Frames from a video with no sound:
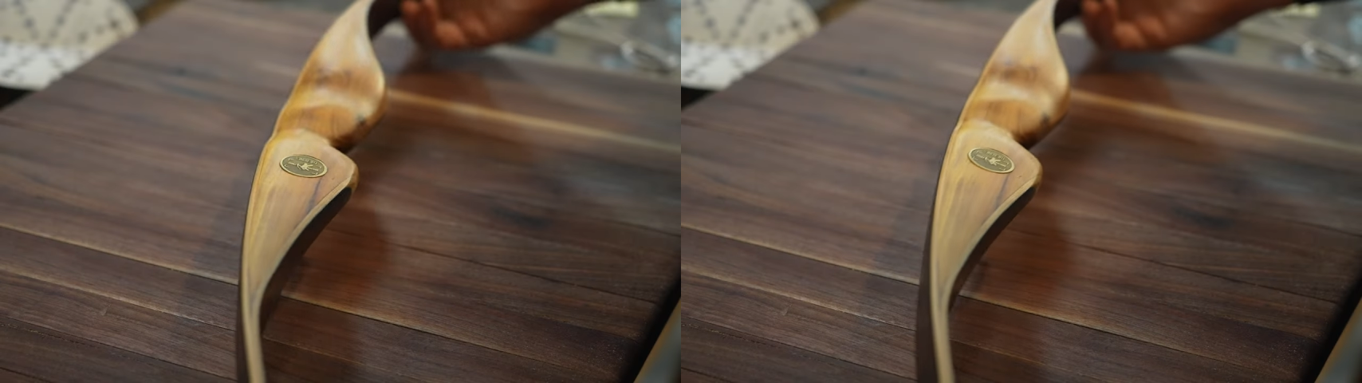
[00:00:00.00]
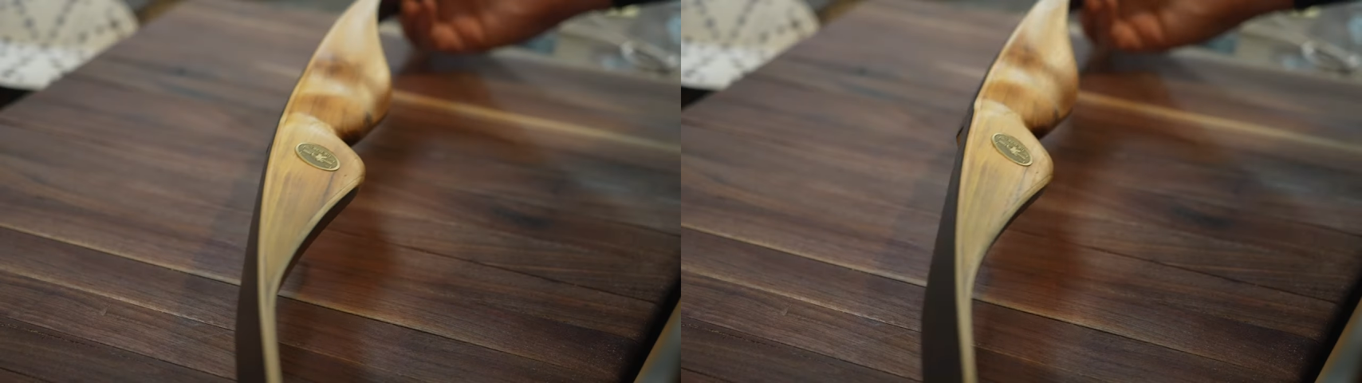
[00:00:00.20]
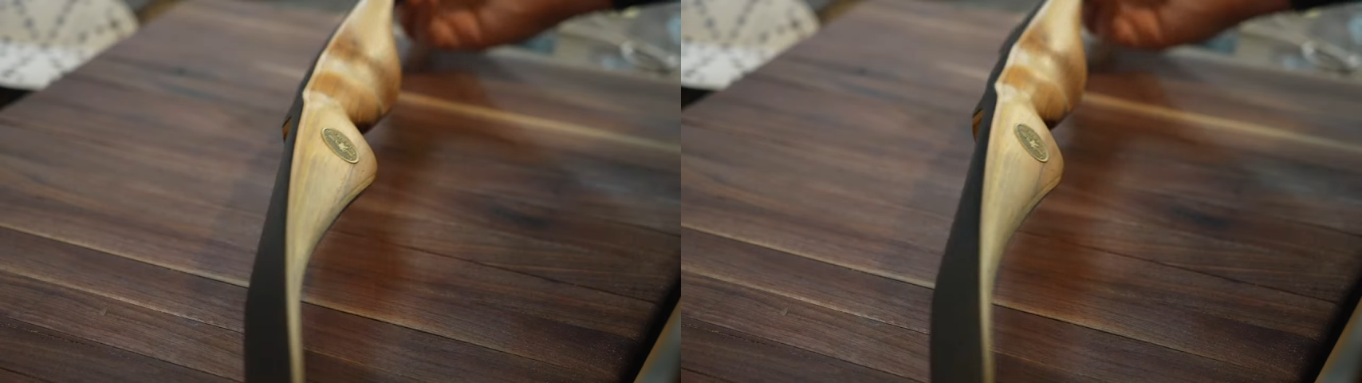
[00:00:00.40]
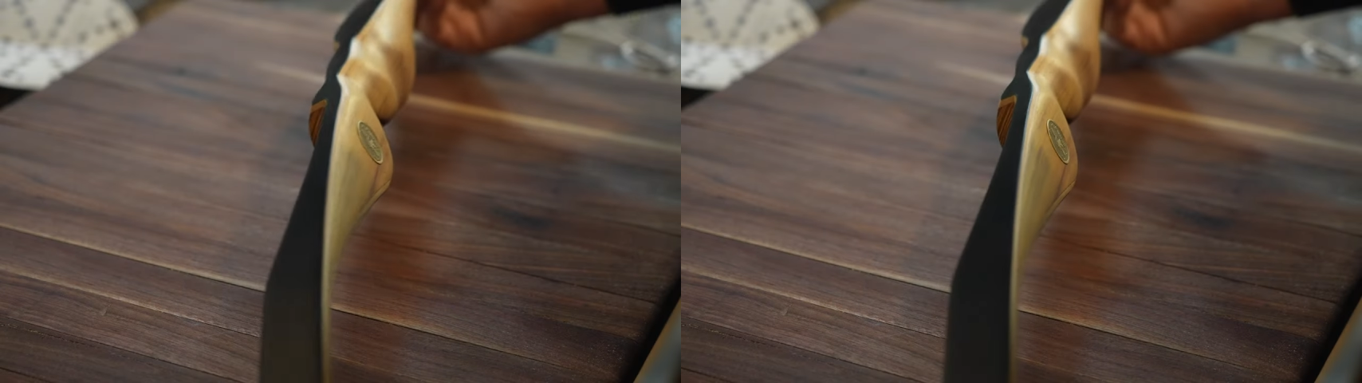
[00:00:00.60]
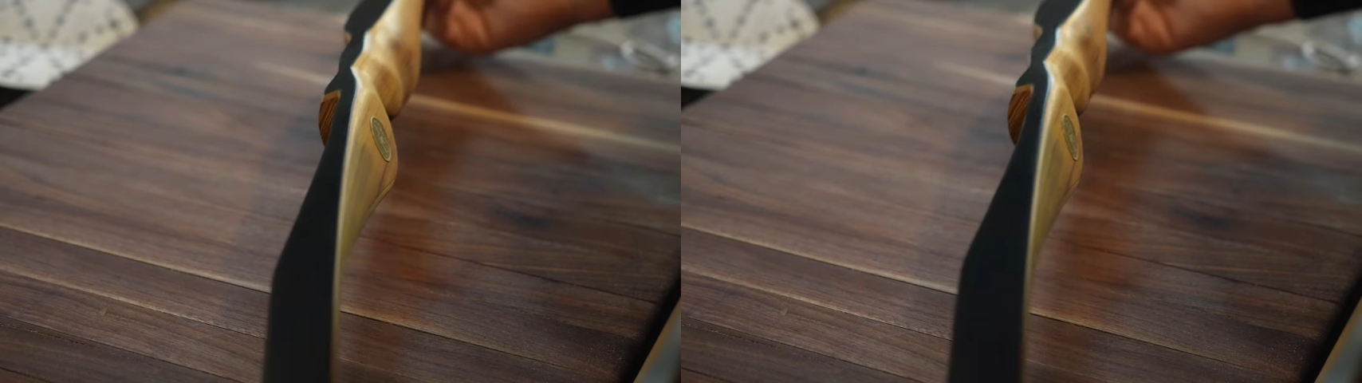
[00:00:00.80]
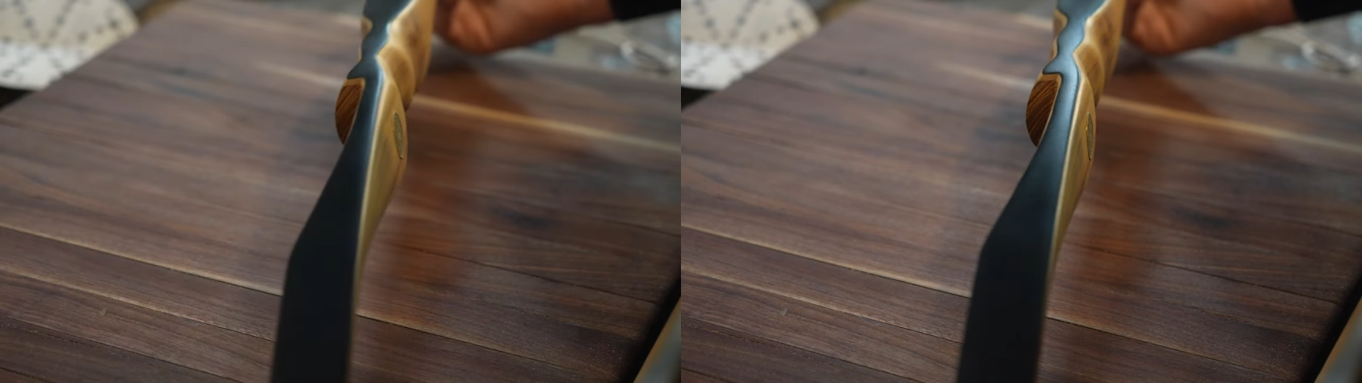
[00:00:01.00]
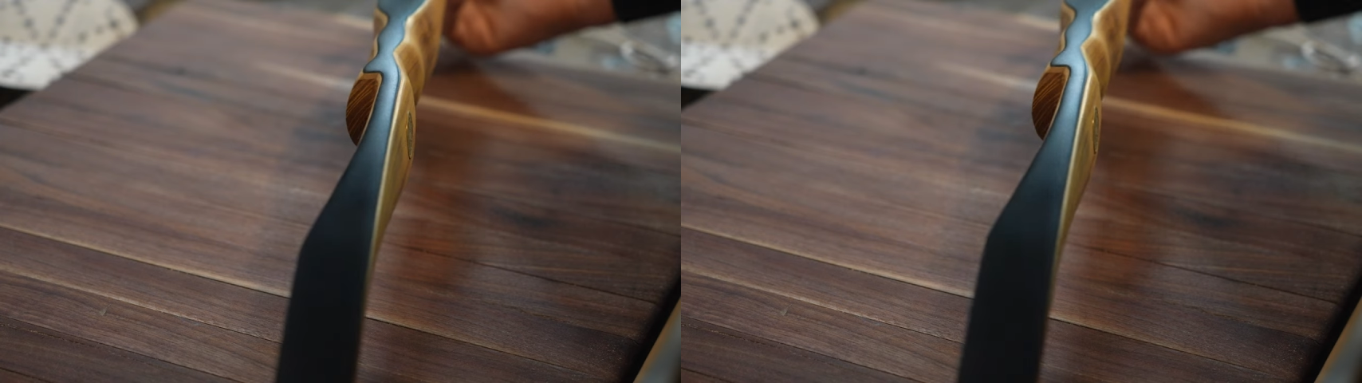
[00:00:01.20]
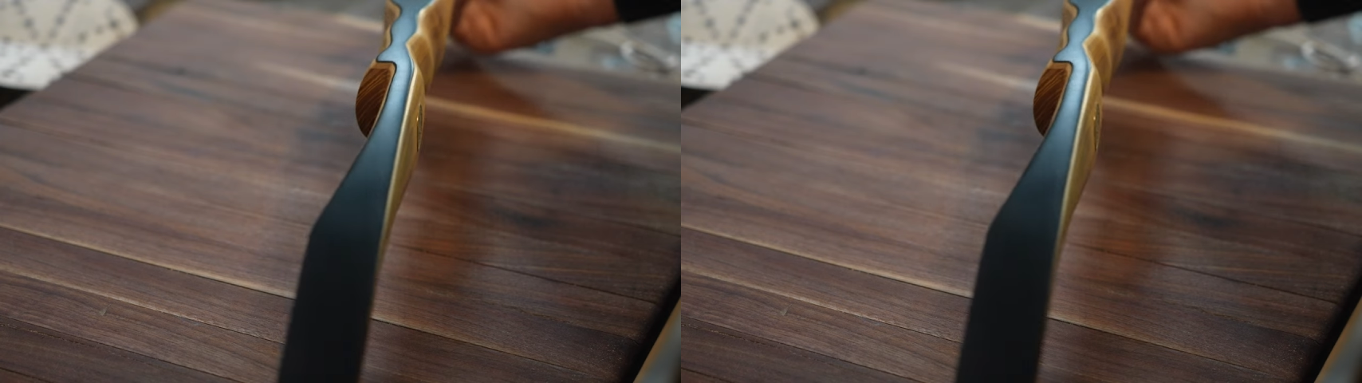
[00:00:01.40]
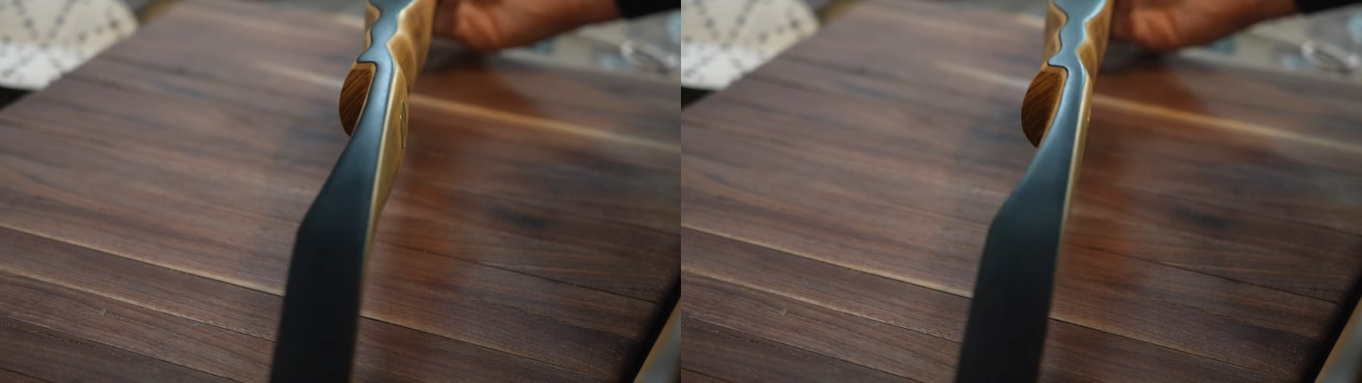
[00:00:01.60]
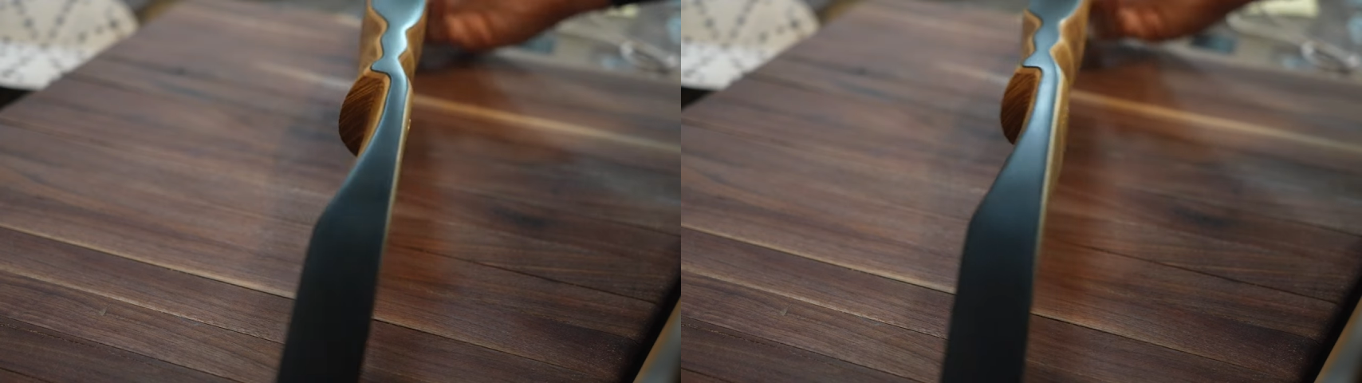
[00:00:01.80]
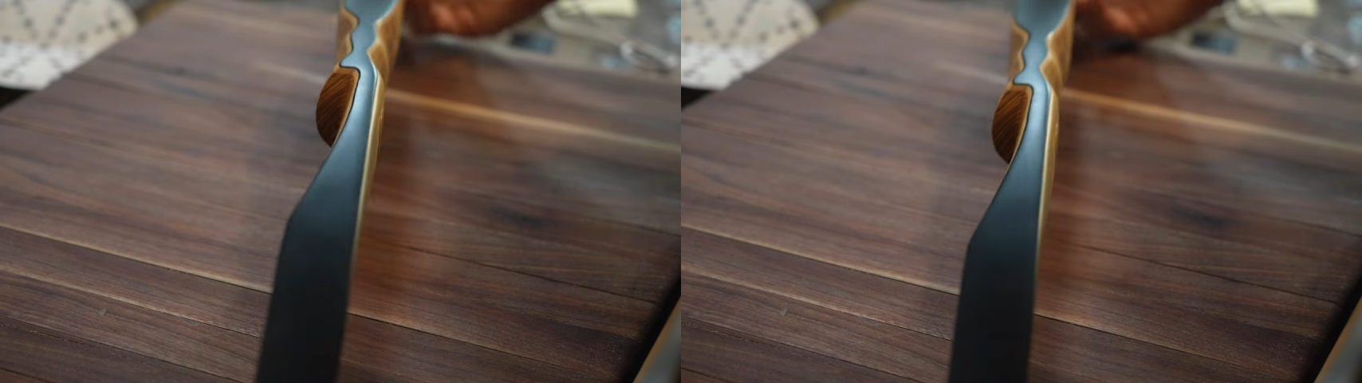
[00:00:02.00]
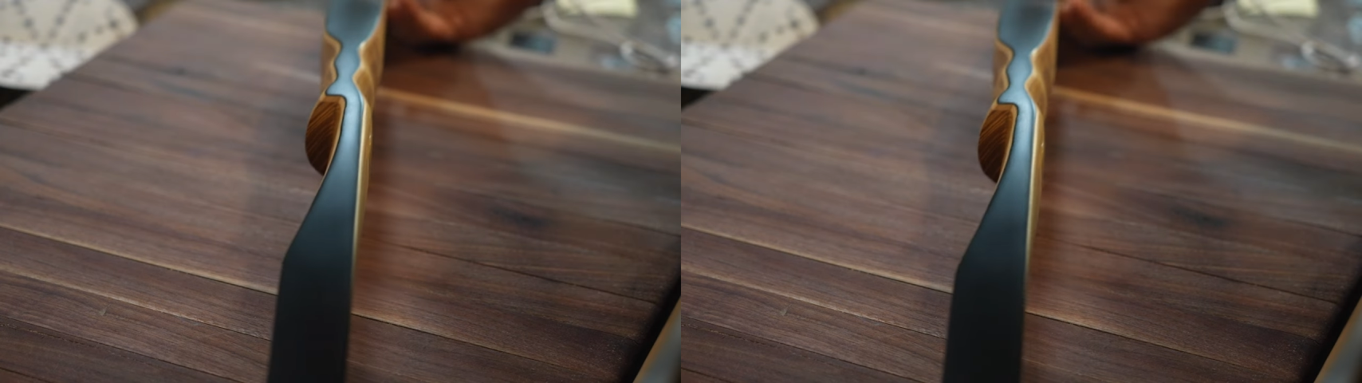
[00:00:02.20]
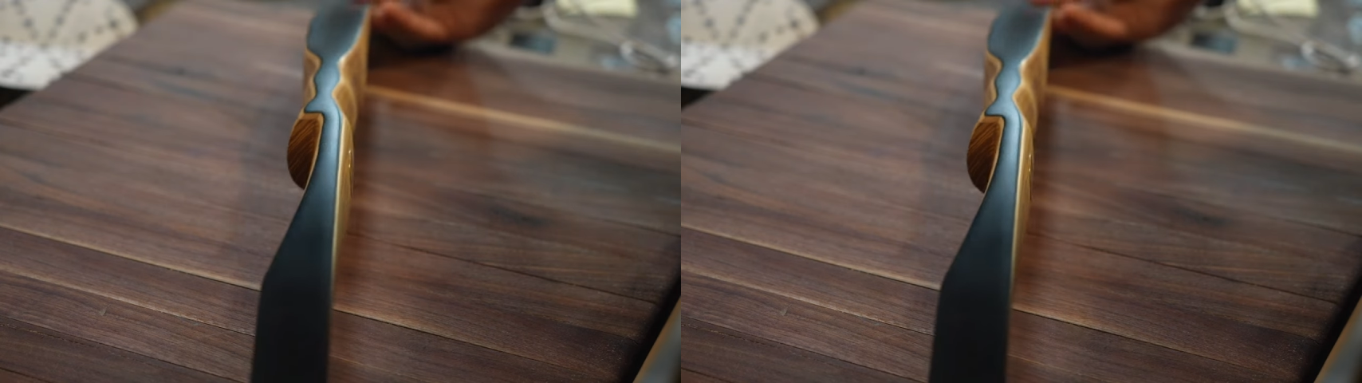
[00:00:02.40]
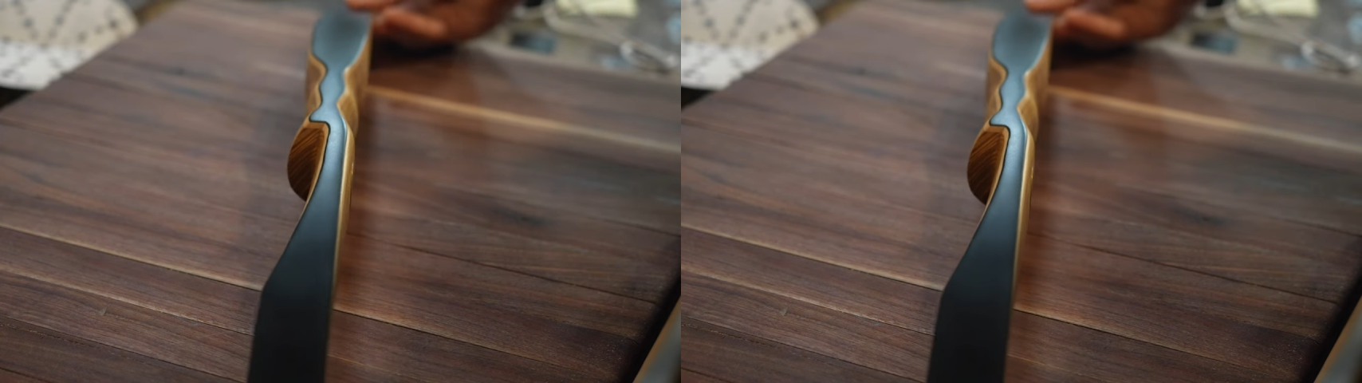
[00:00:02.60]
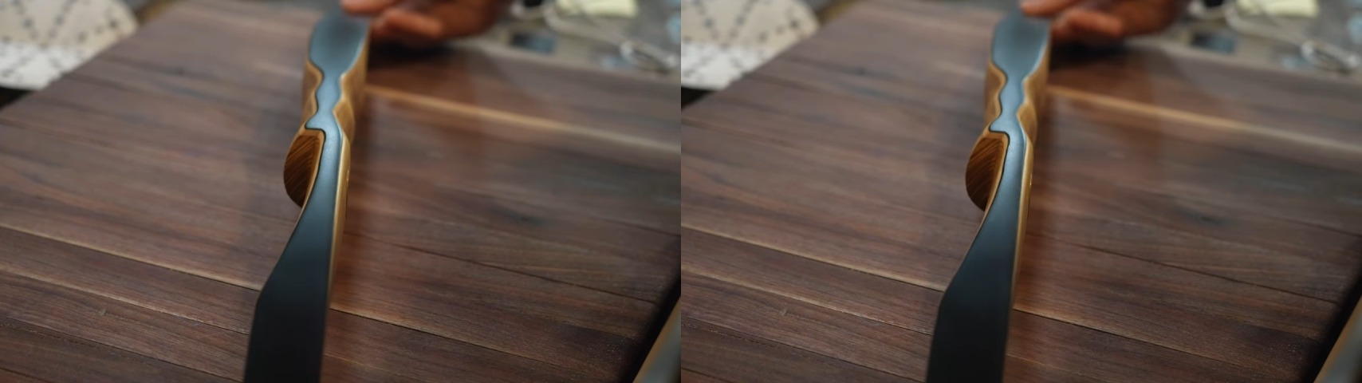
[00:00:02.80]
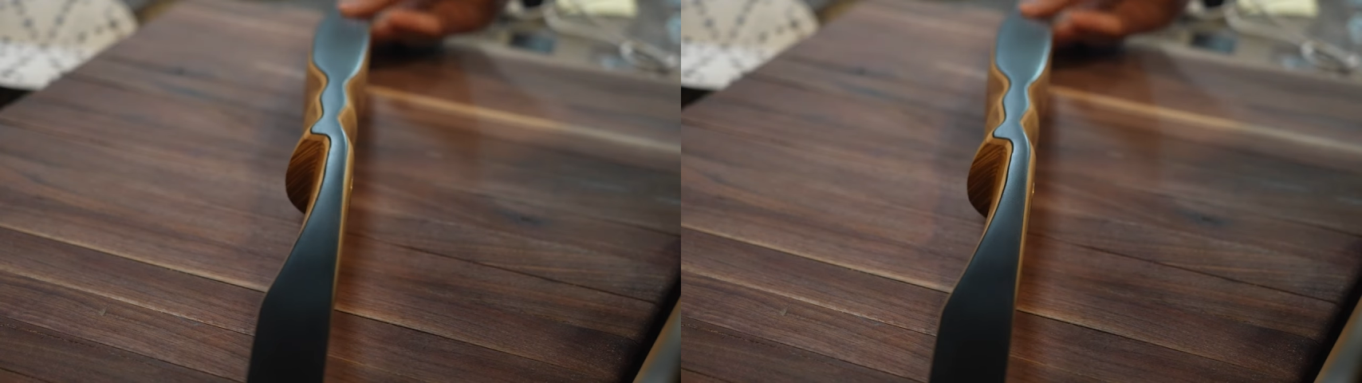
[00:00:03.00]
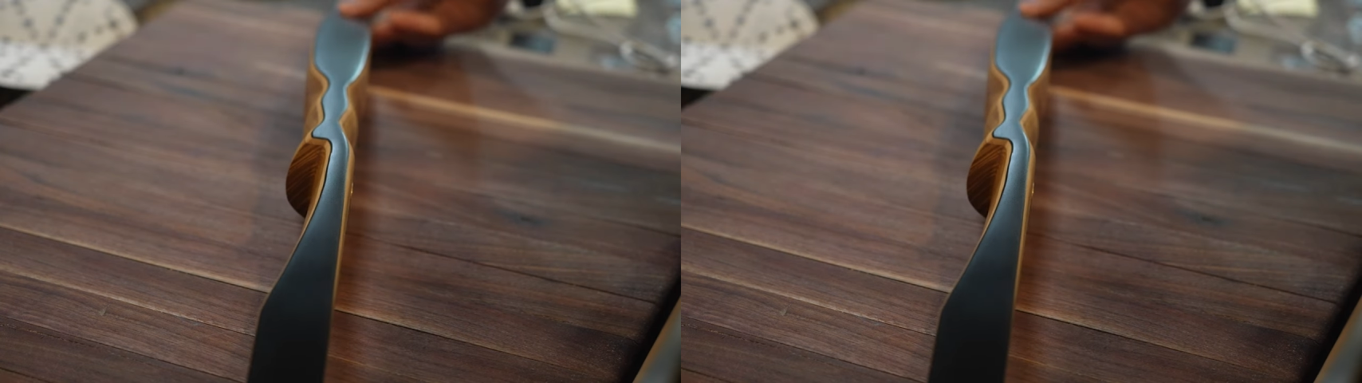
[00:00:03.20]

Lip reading: [unreadable: no face in view]